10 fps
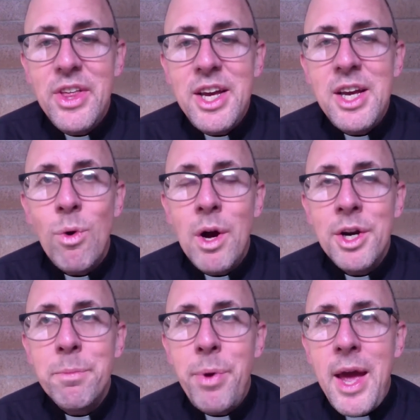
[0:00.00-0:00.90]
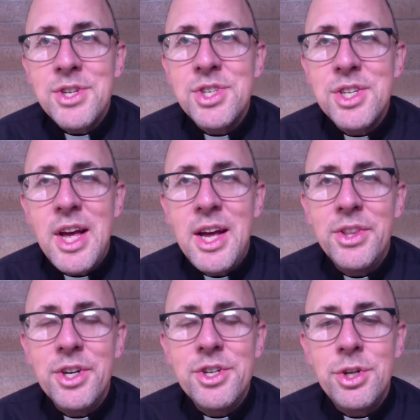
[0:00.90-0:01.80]
They wanted to pass this on
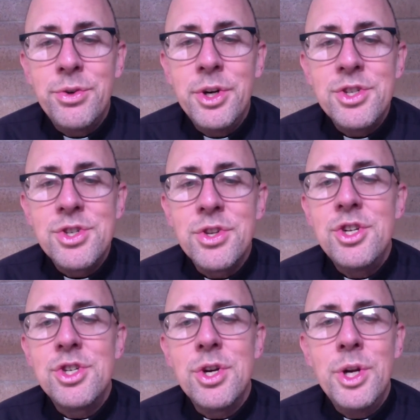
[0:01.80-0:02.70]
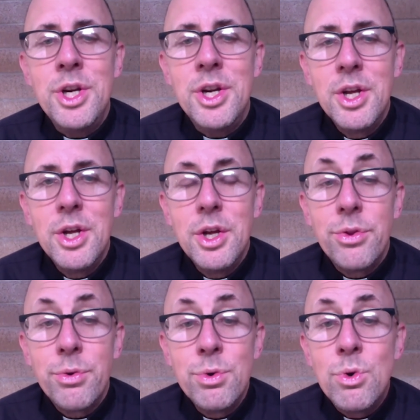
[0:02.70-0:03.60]
to their children, and so they showed it
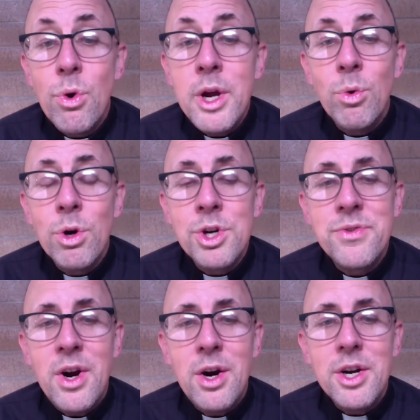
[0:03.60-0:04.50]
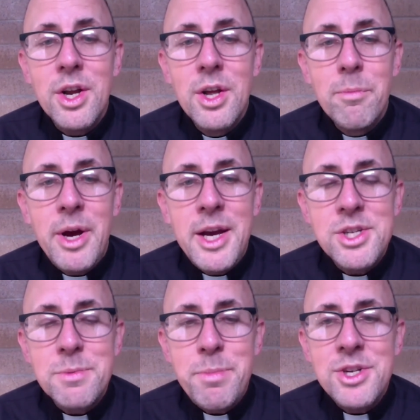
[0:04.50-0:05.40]
through great works of art by
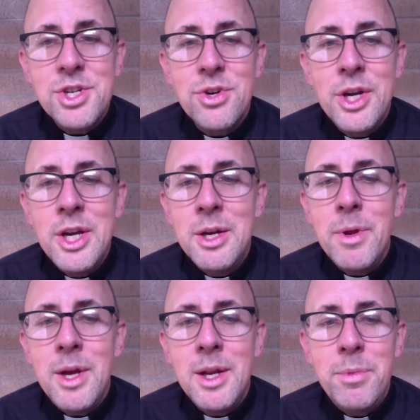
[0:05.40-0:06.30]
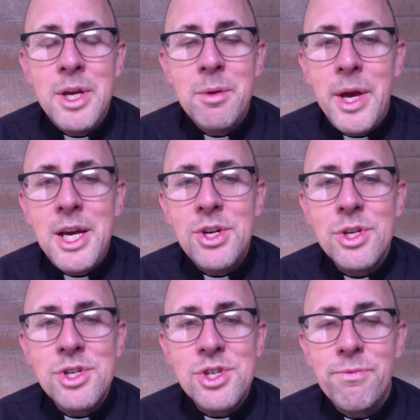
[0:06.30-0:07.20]
sponsoring and being
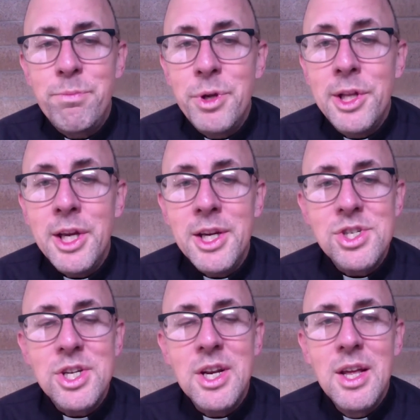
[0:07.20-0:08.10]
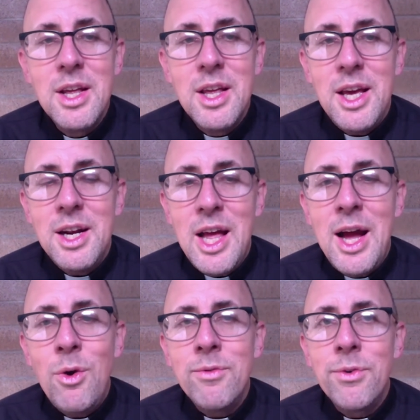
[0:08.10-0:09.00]
patrons of buildings and
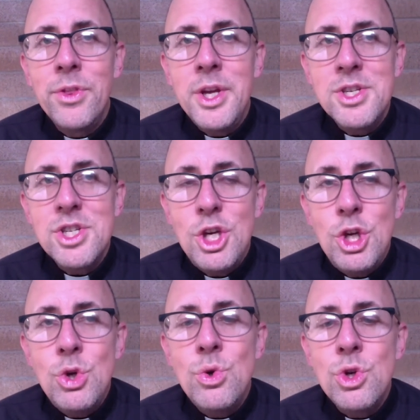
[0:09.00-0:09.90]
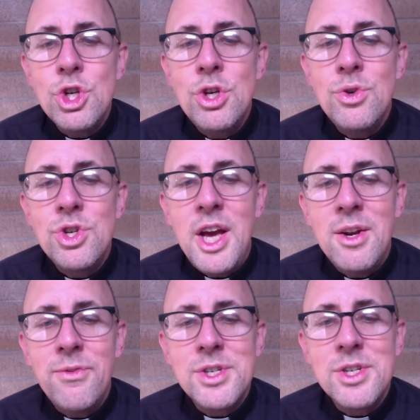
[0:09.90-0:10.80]
allowing for these huge
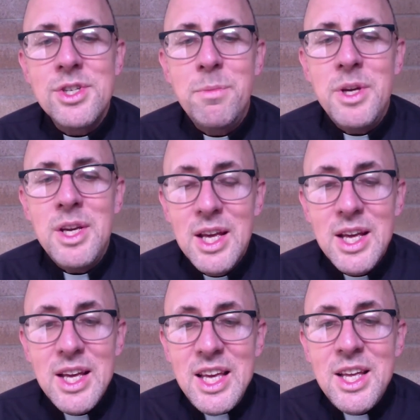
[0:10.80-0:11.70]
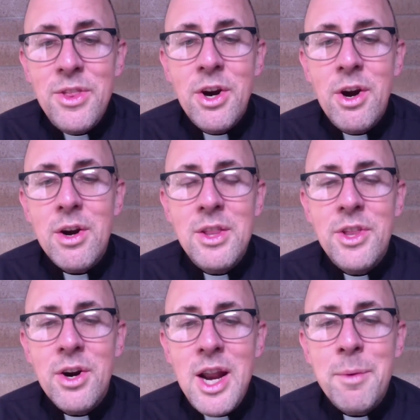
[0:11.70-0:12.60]
edifices to be in
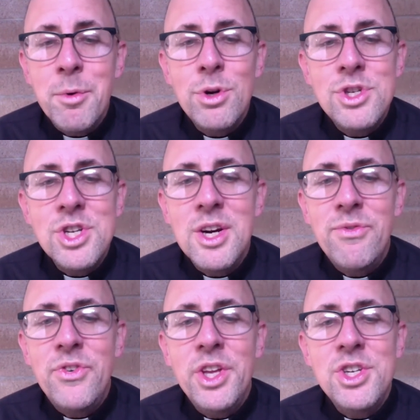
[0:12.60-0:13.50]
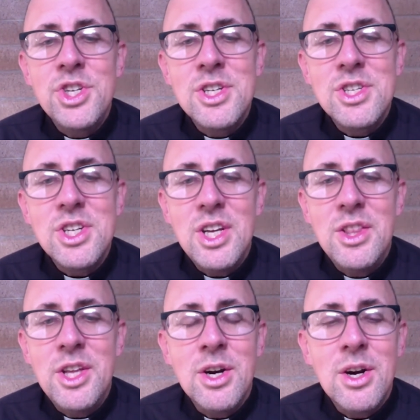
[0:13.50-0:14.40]
their neighborhoods, in their villages,
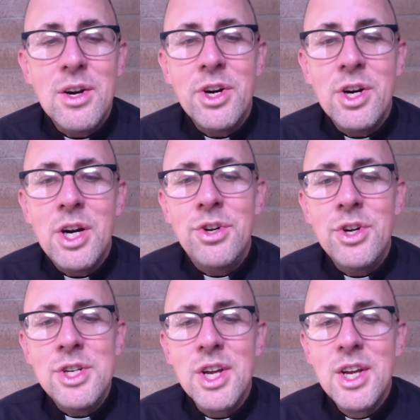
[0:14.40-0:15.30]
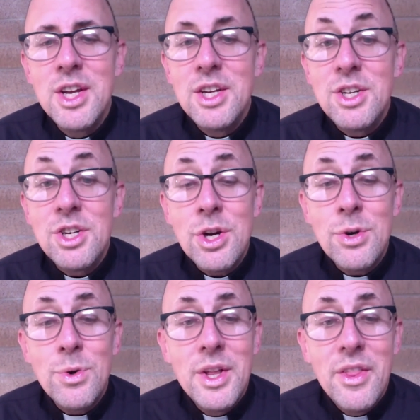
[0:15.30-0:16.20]
in their countries, to
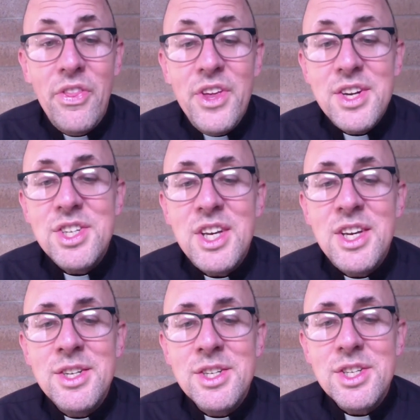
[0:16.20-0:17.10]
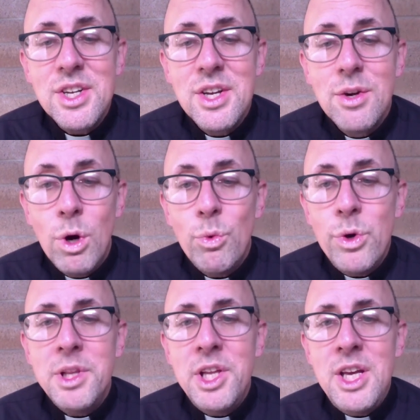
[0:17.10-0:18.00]
show this is what
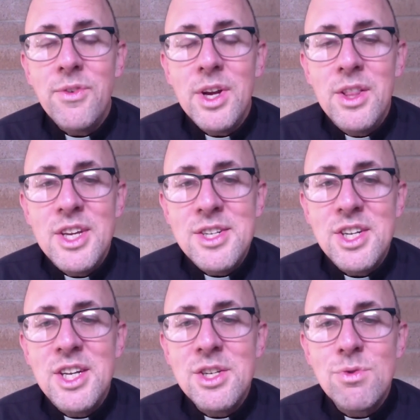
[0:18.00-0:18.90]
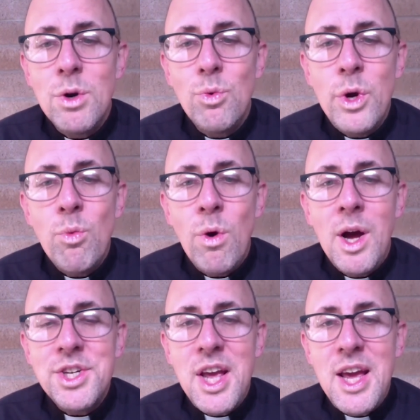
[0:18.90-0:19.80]
we believe, and this is what we
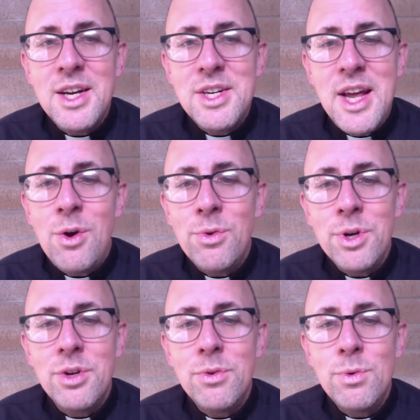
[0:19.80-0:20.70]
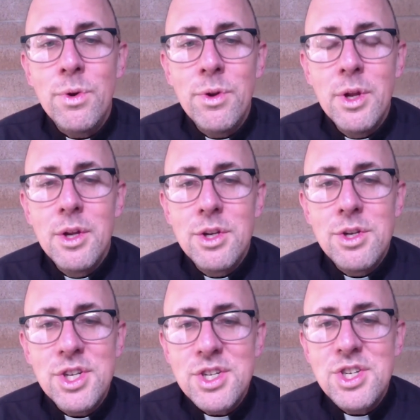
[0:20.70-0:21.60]
want to hand down to
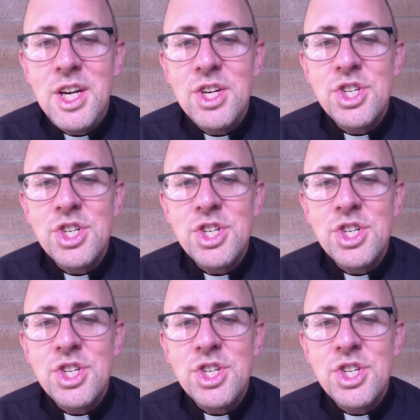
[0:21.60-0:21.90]
succeeding